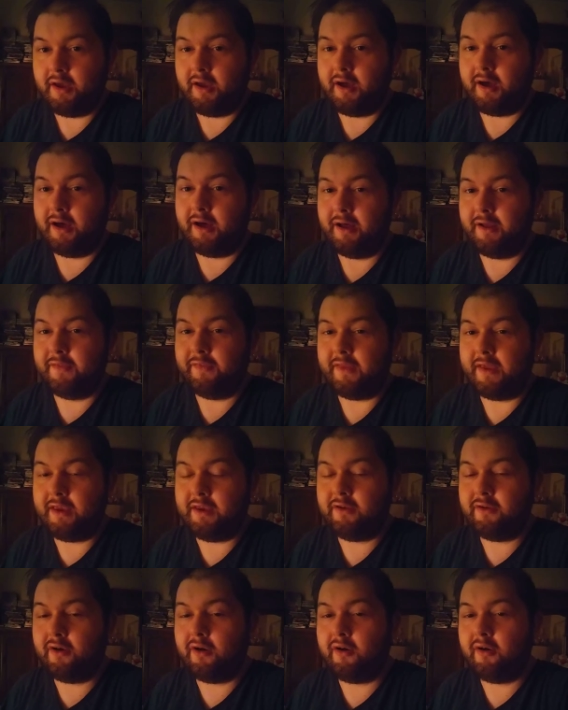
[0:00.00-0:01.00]
Uh,
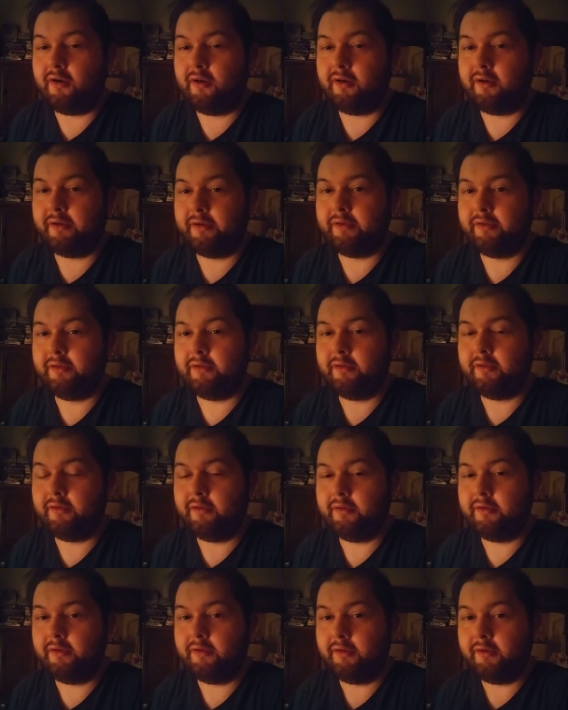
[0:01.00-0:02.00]
thank y'all
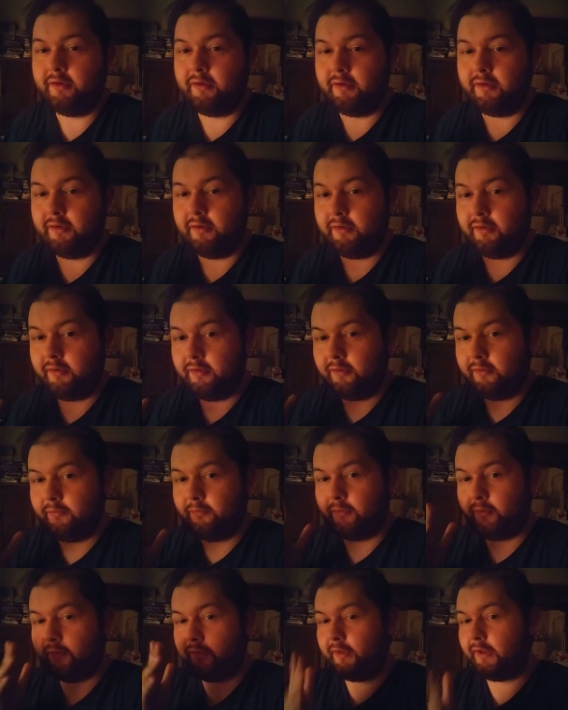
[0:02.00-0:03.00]

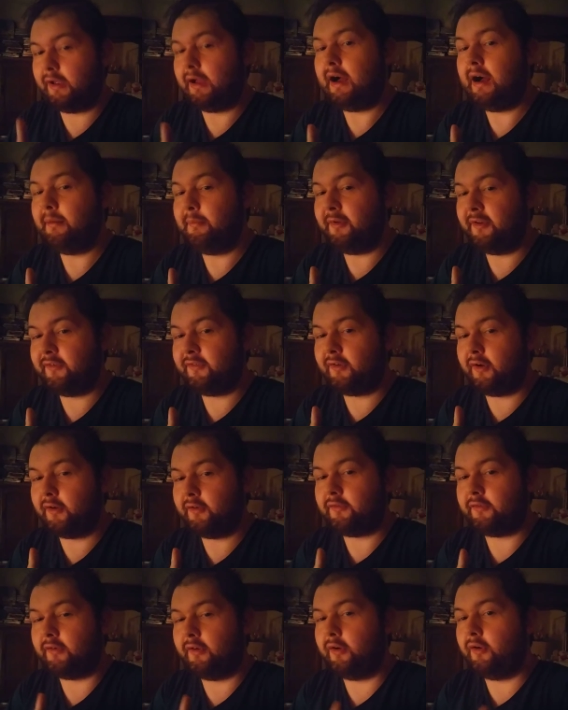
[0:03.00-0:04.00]
for the comments,
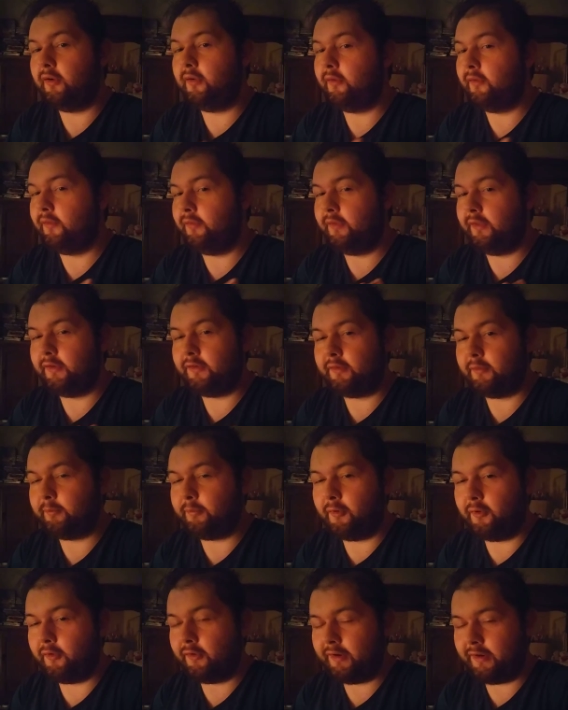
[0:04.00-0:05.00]
also the
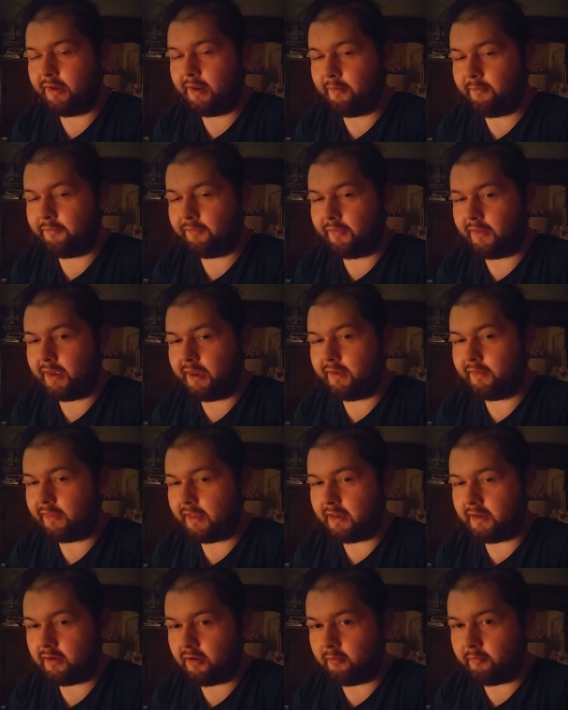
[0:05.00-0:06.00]
support and everything.
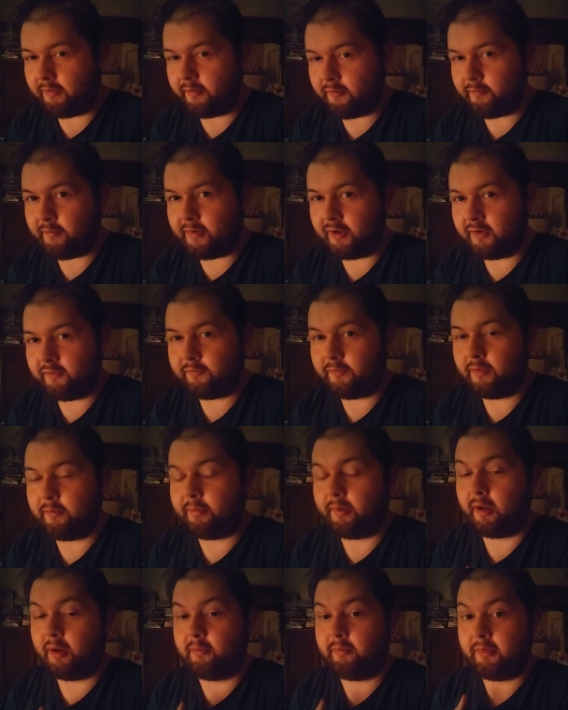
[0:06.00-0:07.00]
Thank y'all very much for the
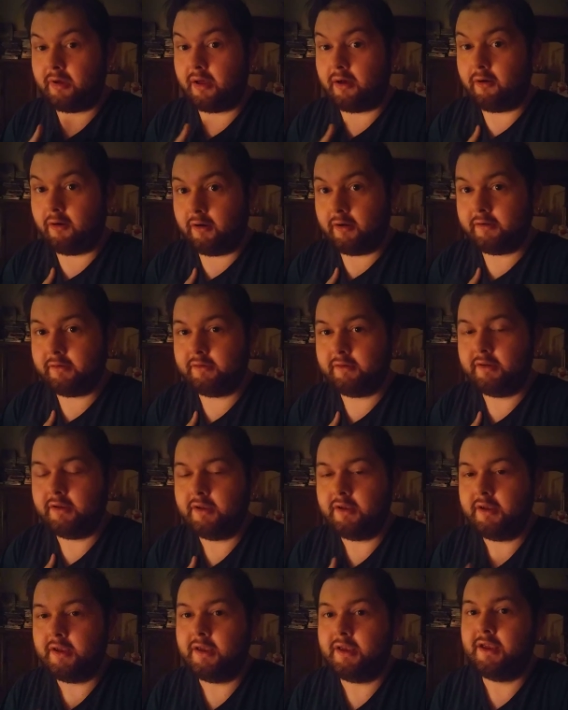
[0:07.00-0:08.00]
bottom of my heart
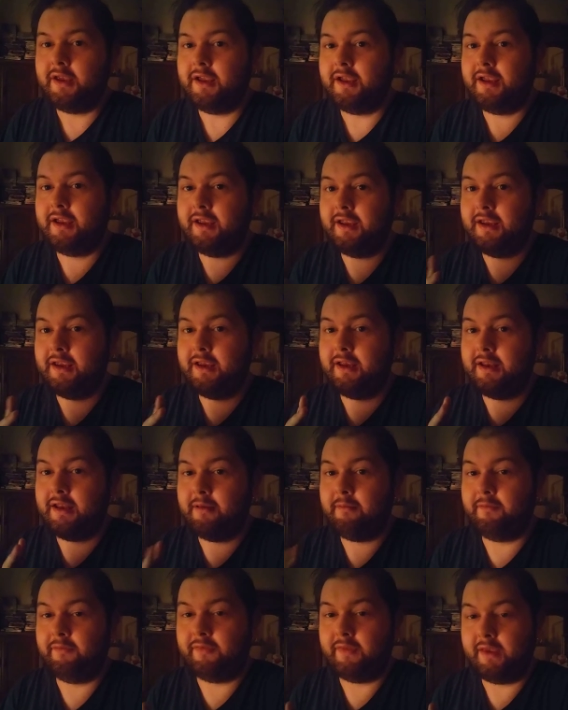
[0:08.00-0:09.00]
and
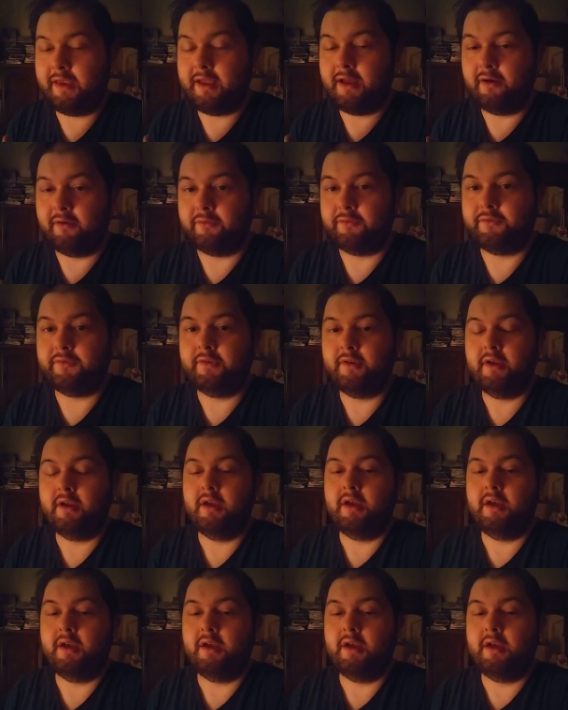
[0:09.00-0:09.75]
everything else.